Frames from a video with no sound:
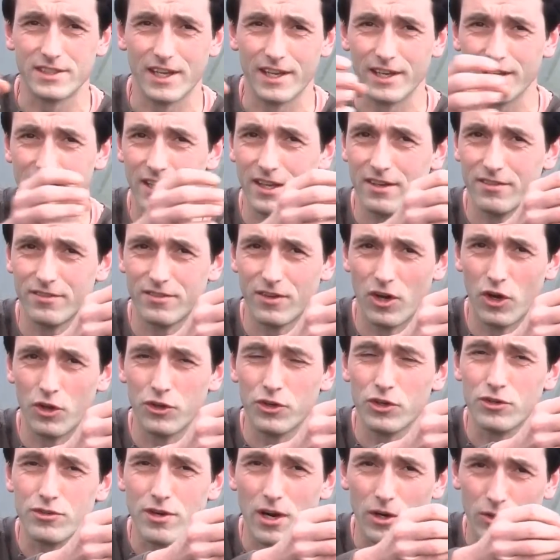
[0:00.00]
Any kind of
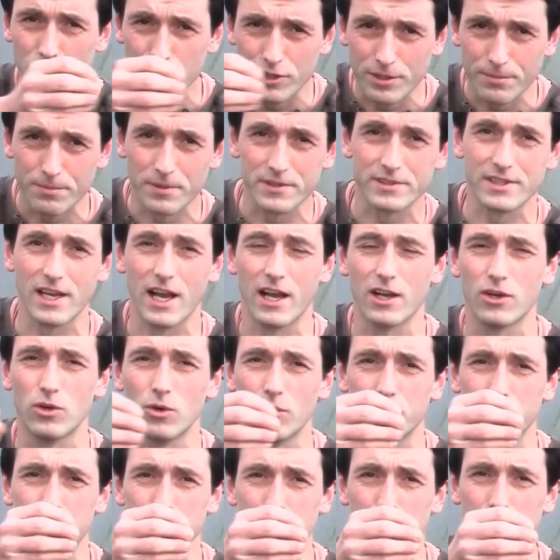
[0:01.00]
underground creepers can't
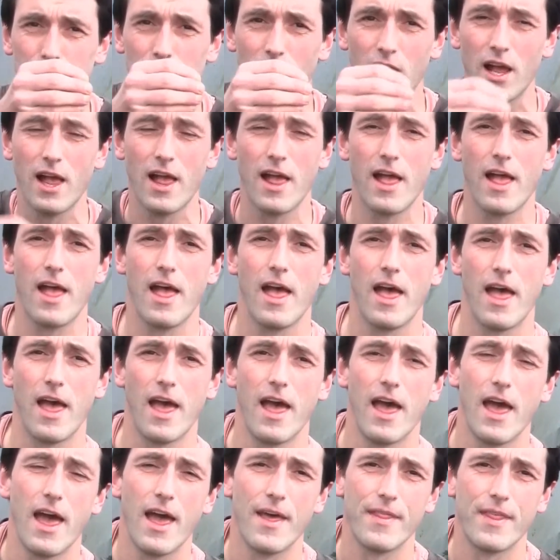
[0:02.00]
go through
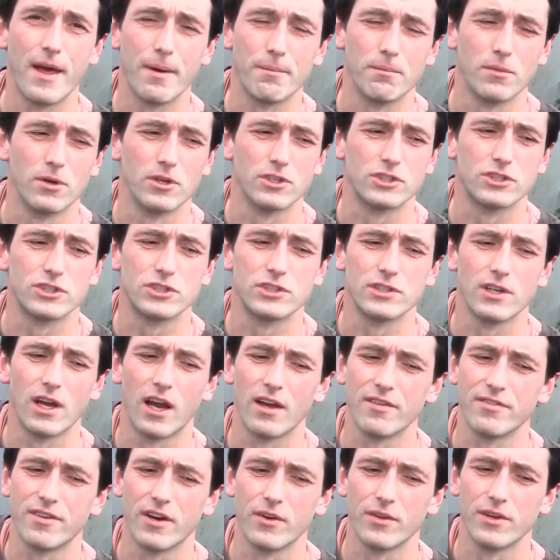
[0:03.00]
that much.
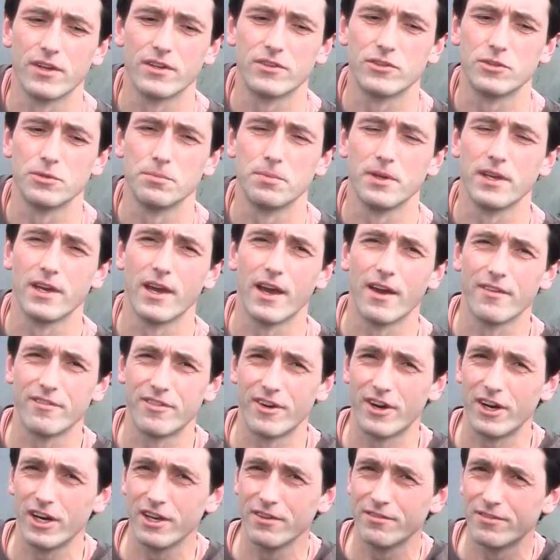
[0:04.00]
I found it to be a
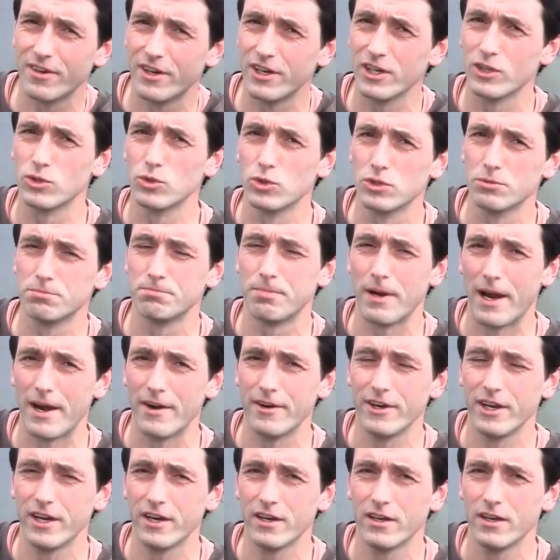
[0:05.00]
very, very good
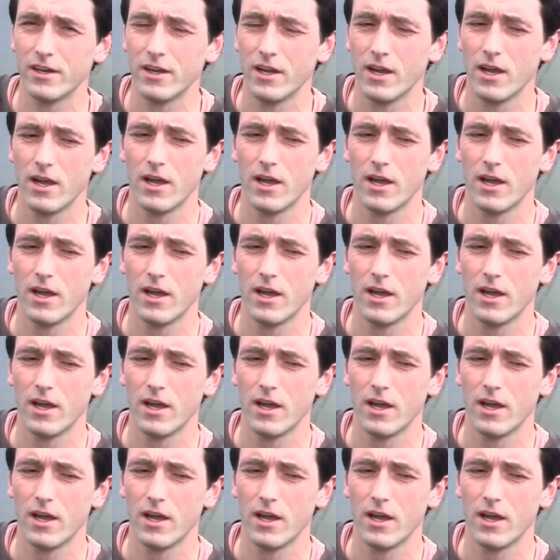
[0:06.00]
barrier.